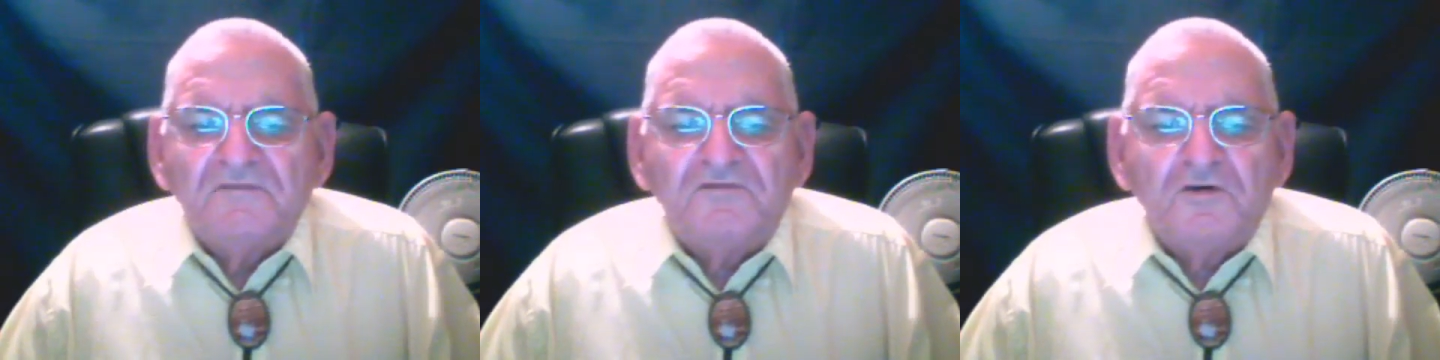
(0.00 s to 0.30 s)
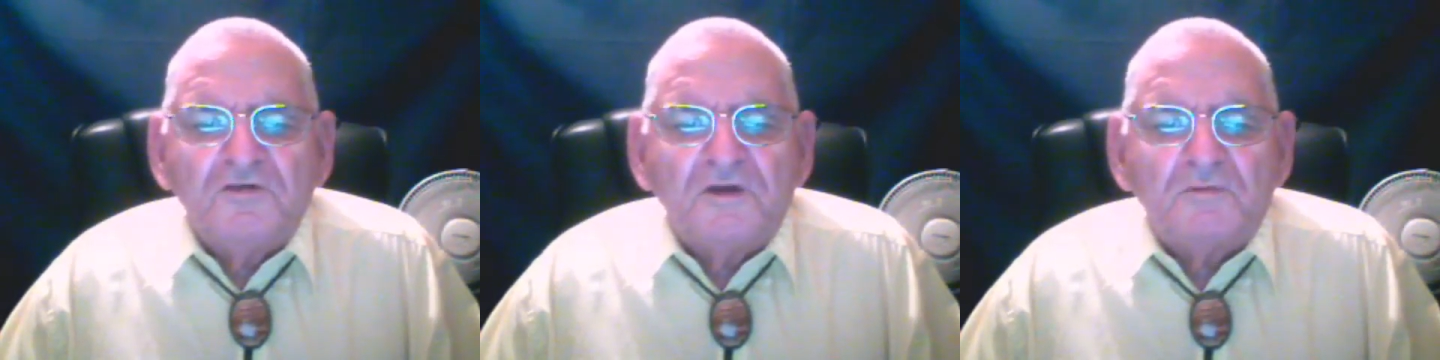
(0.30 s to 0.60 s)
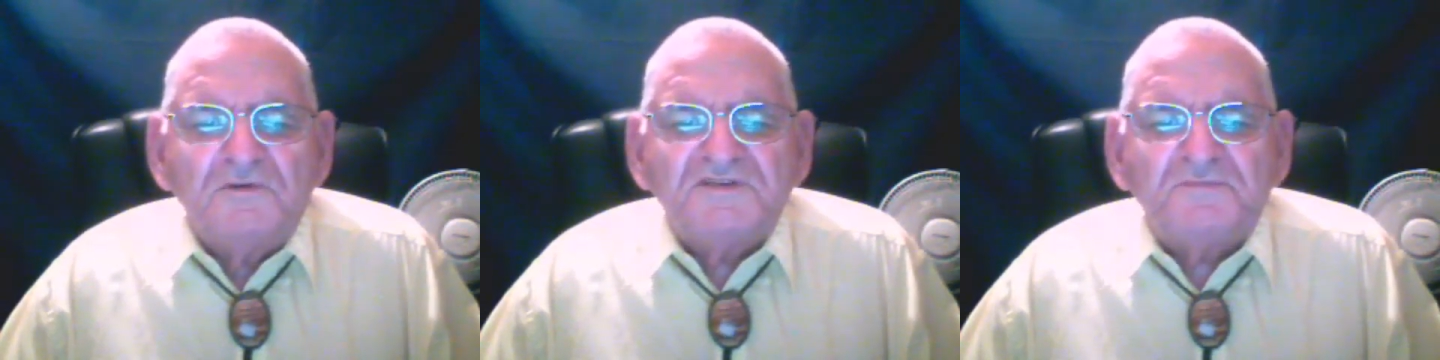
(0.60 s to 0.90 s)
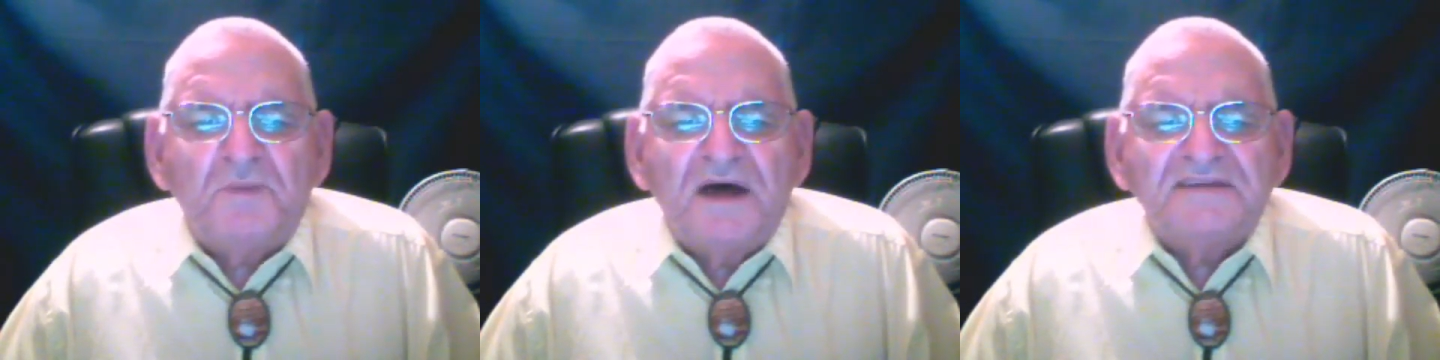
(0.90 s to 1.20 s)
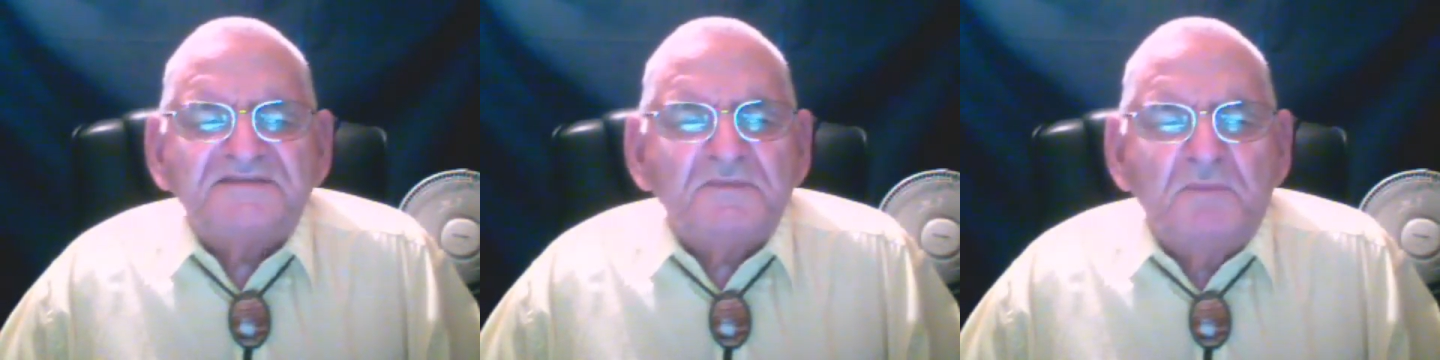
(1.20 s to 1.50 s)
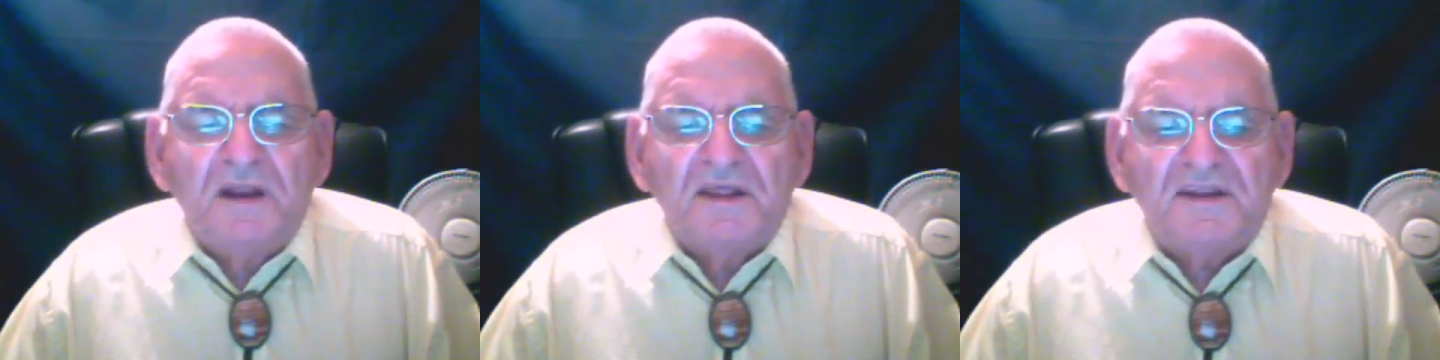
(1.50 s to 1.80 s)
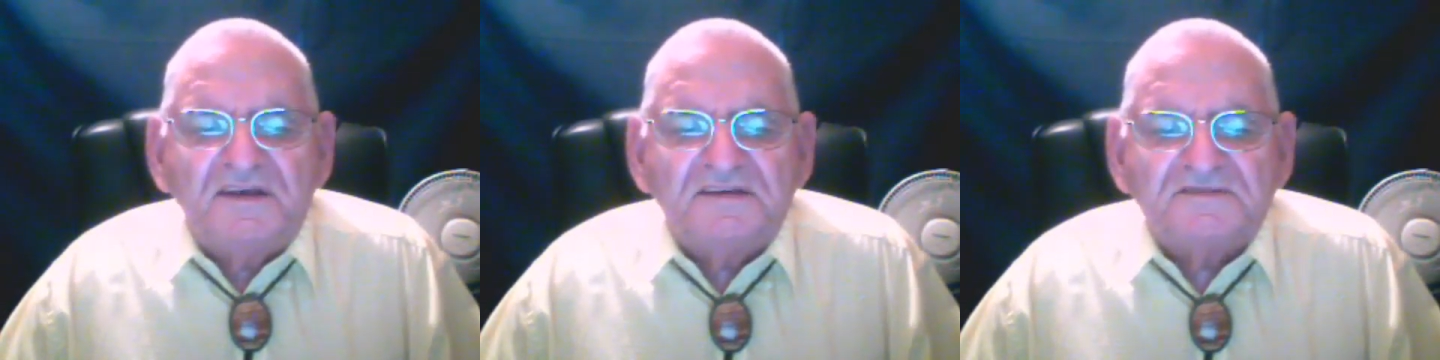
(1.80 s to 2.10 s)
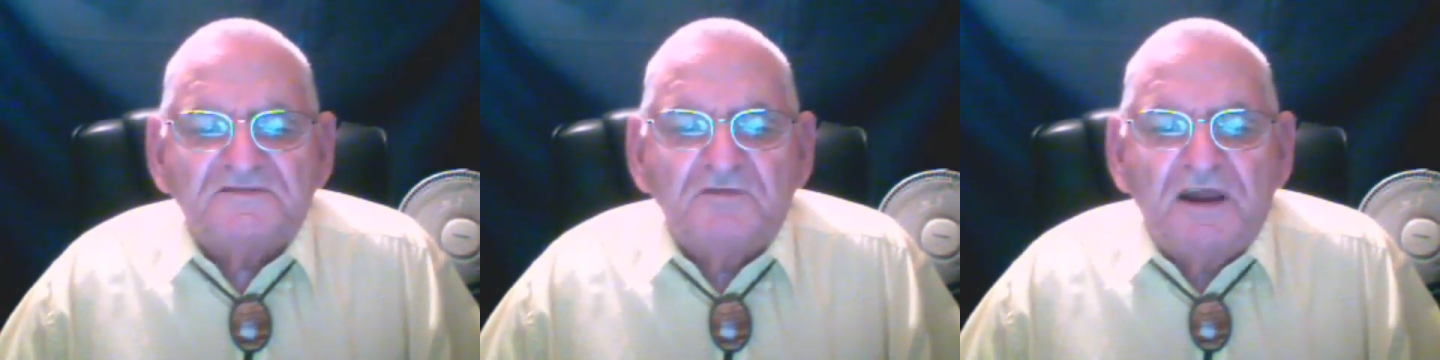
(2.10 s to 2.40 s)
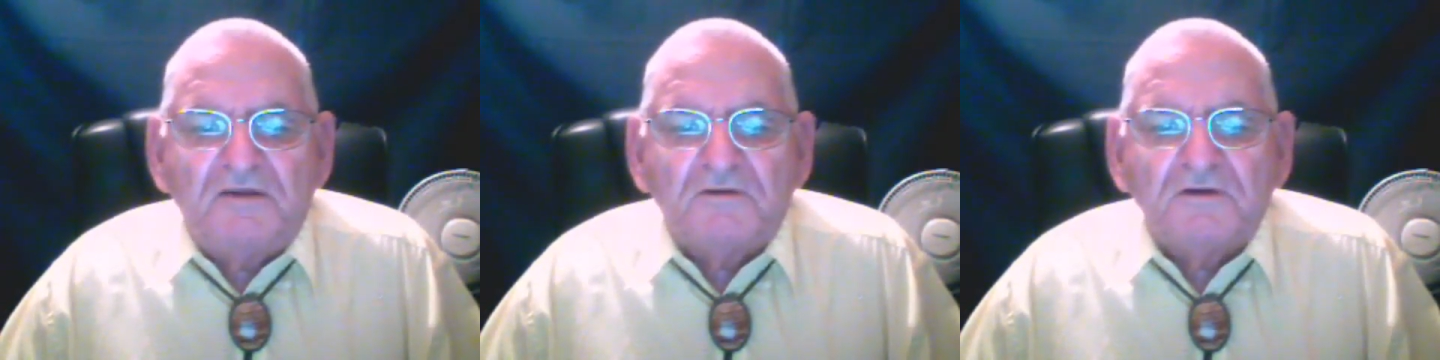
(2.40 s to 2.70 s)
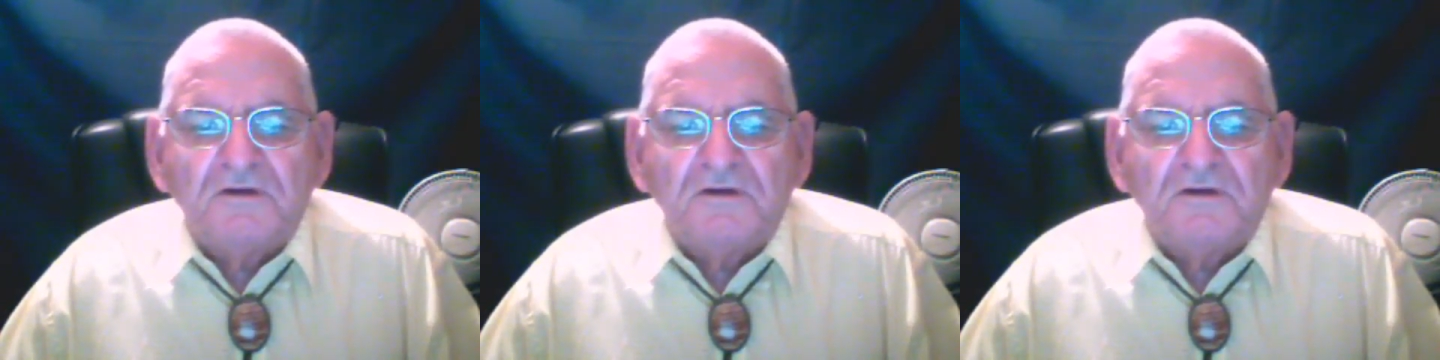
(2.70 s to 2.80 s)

for their responsibility is greater.